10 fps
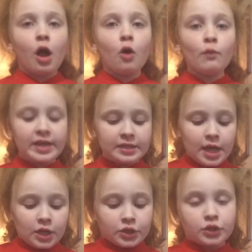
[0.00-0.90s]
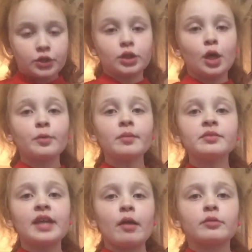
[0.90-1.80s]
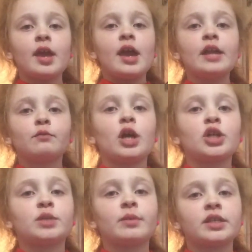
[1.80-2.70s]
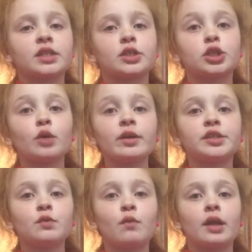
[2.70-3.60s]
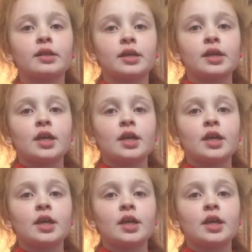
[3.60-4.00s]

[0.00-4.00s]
always slow them down and watch them as slow as you want.